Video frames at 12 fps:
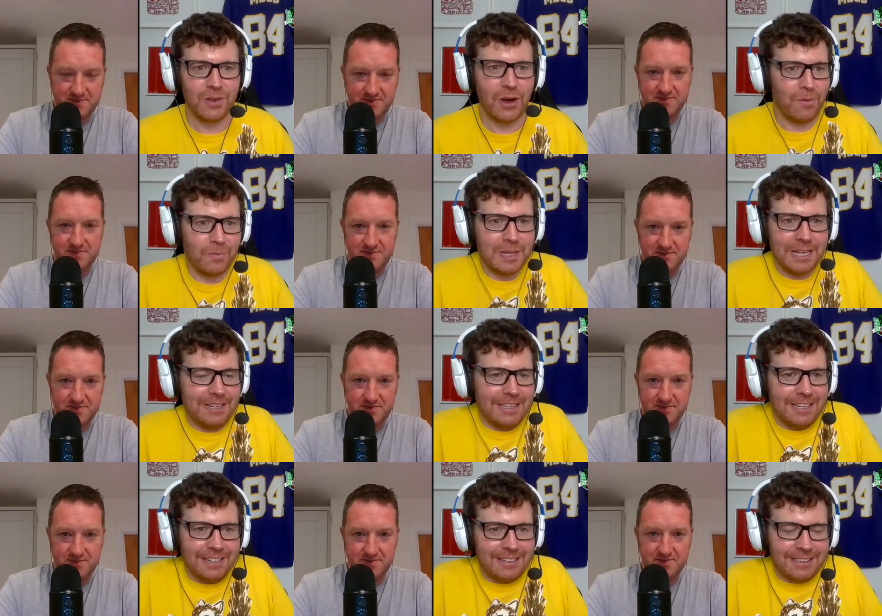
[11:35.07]
Speaker 1: no, the,
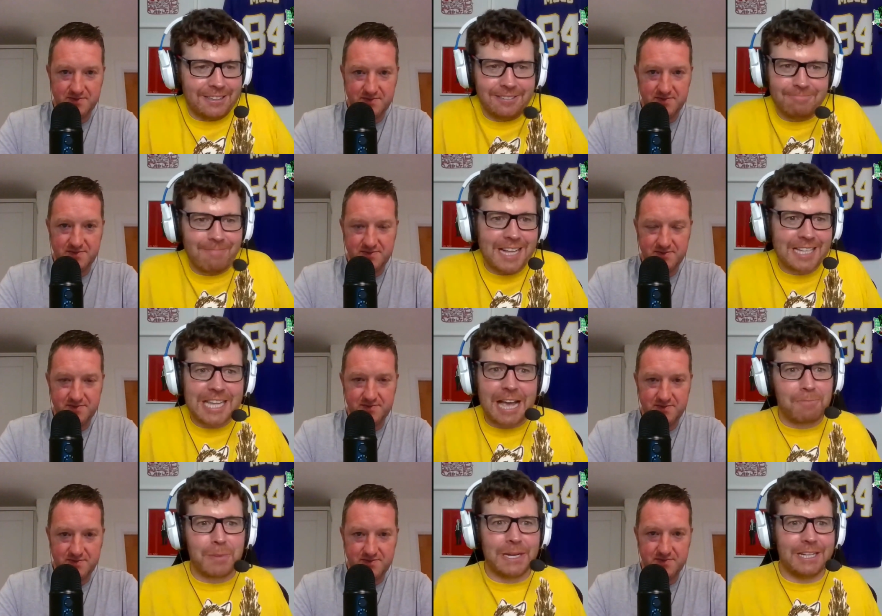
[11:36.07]
the things
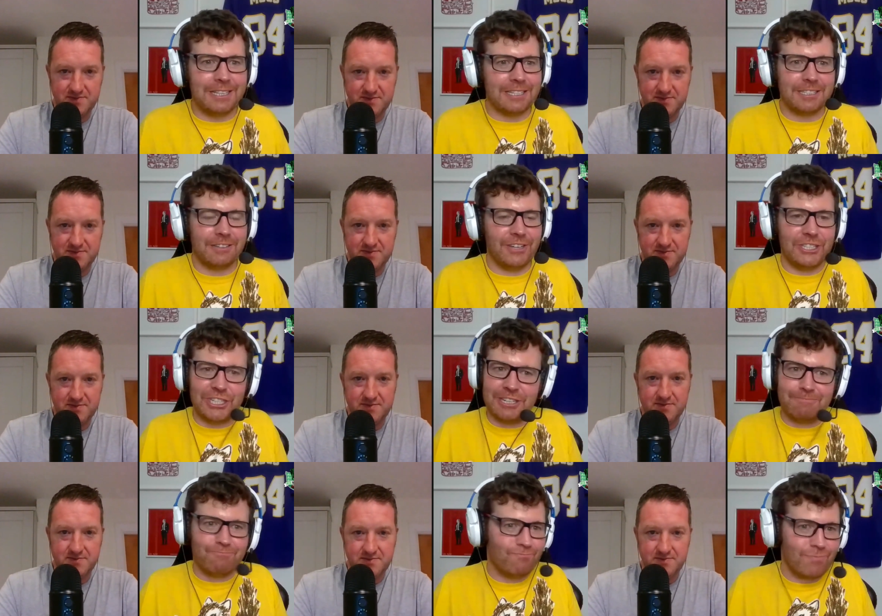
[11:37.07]
happen in this
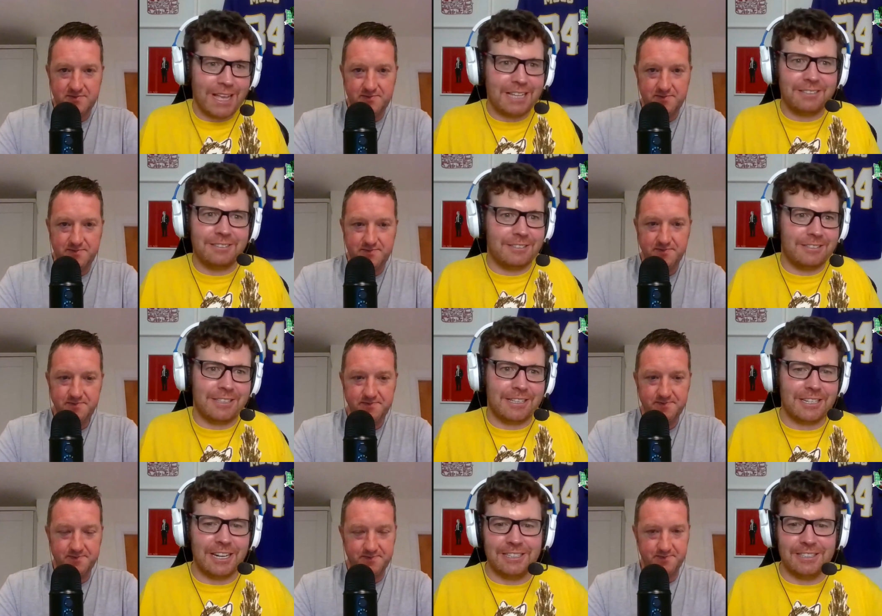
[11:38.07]
division. It's
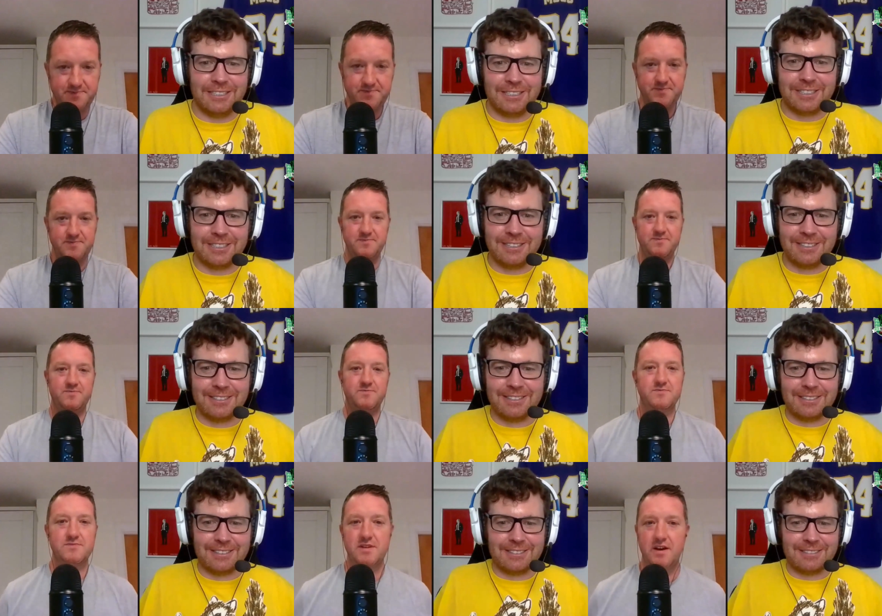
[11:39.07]
the Titans.
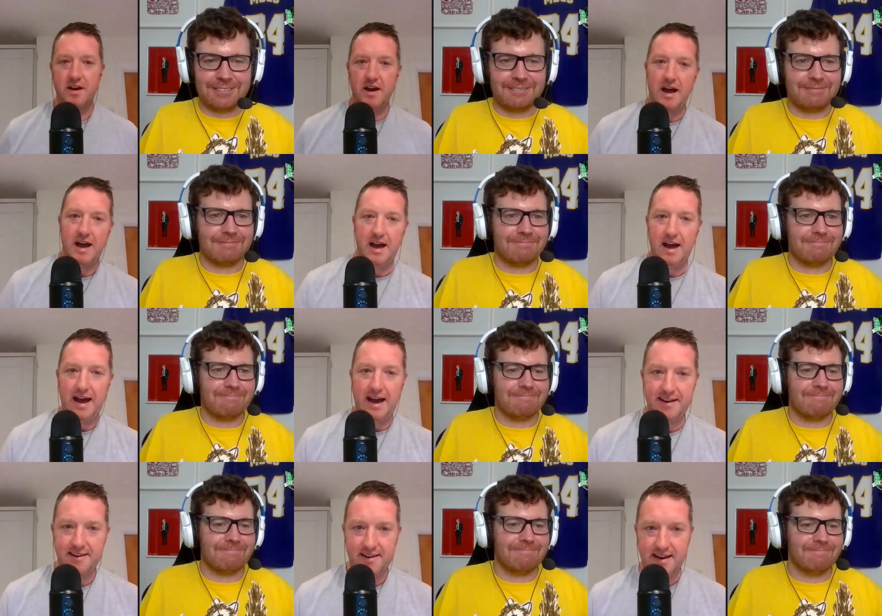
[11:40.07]

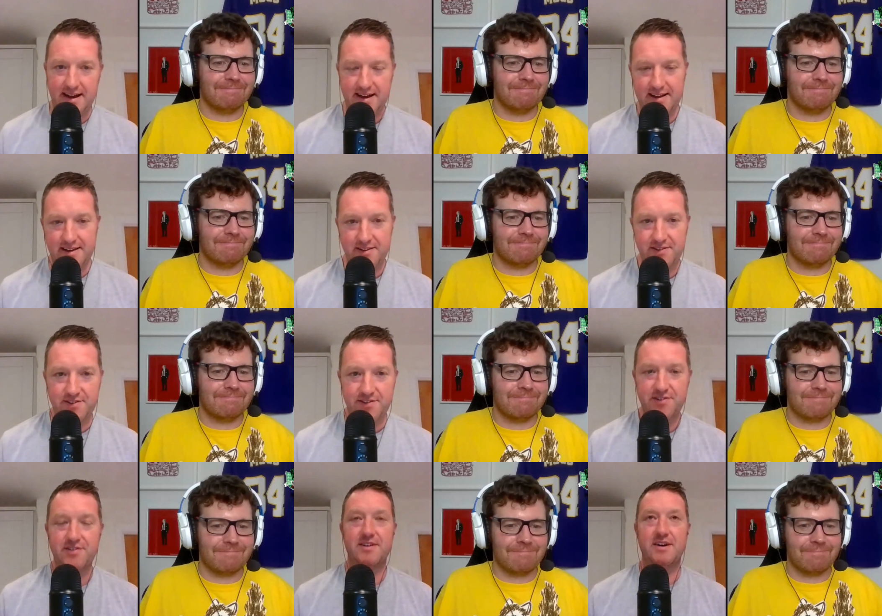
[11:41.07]
Speaker 2: Aiden
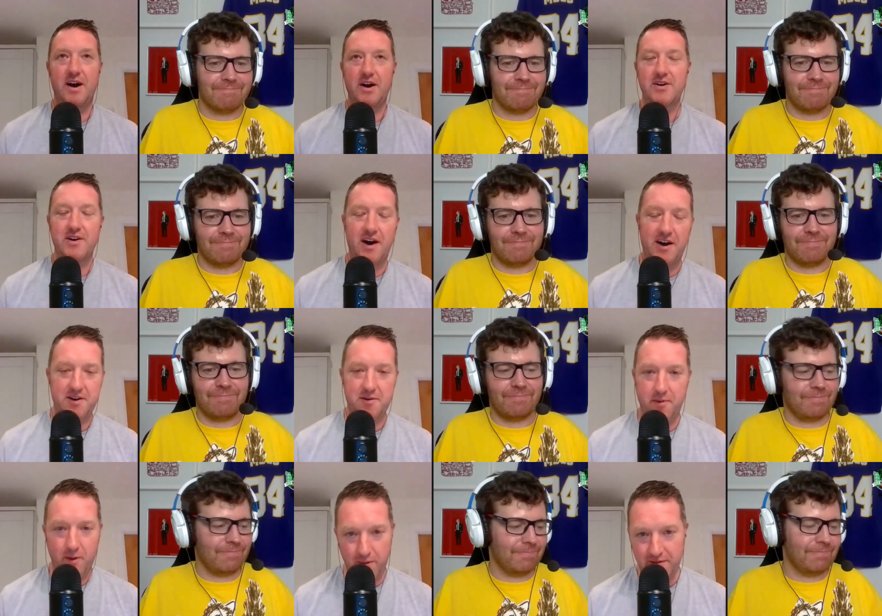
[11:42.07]
and our
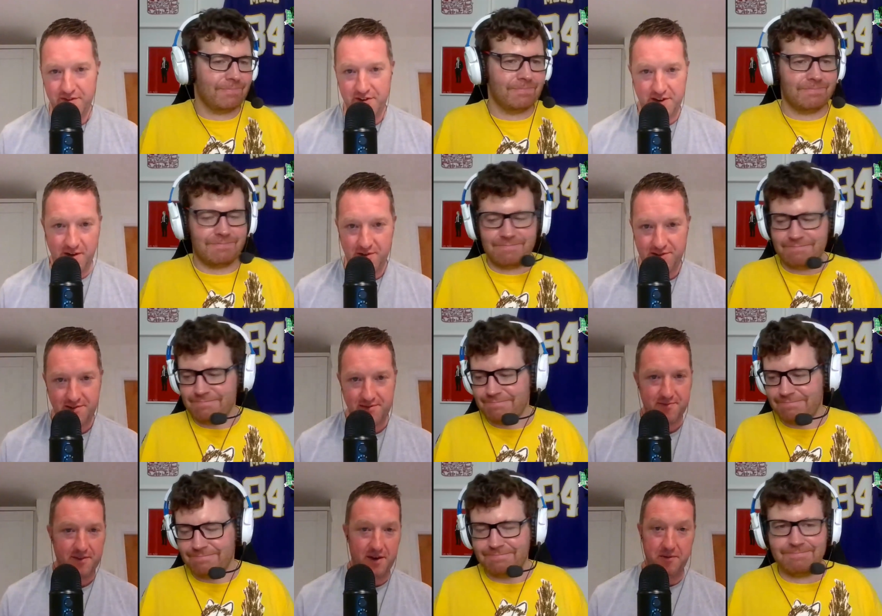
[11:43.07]
boat, went for the Colts.
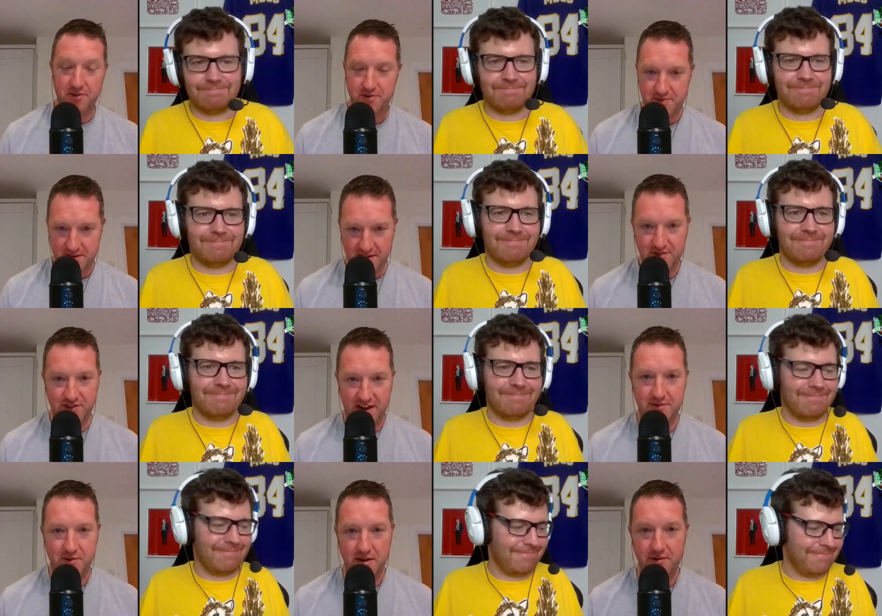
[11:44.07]
I was uh,
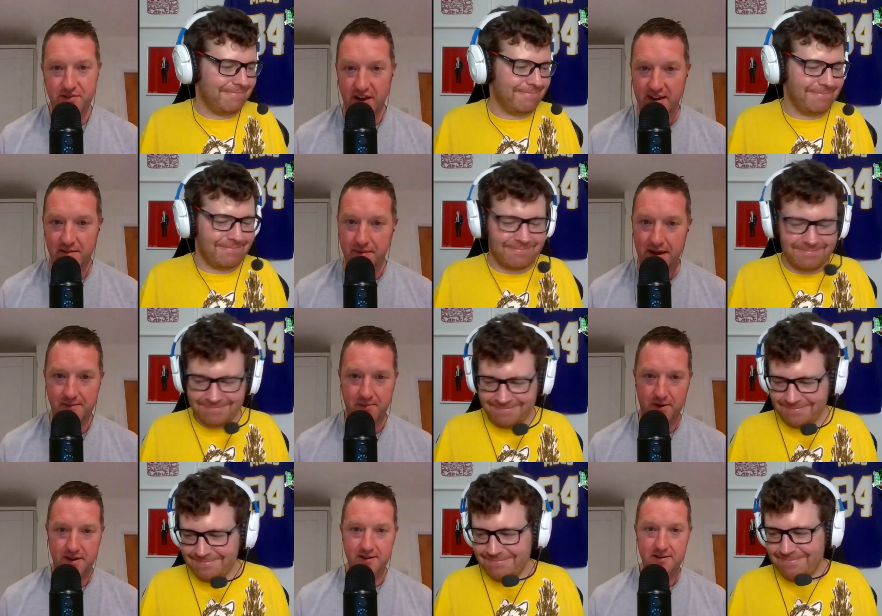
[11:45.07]
genuinely was taken back
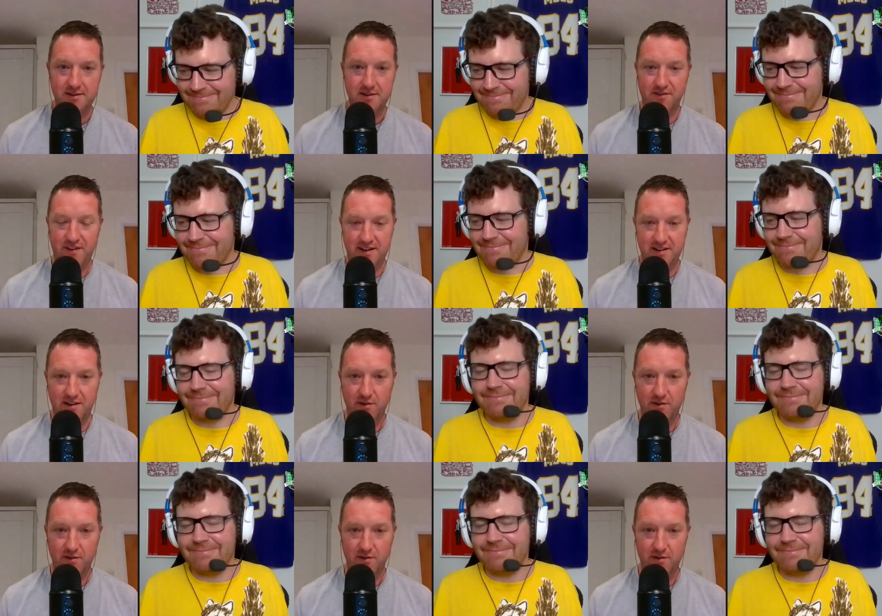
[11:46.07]
by the fact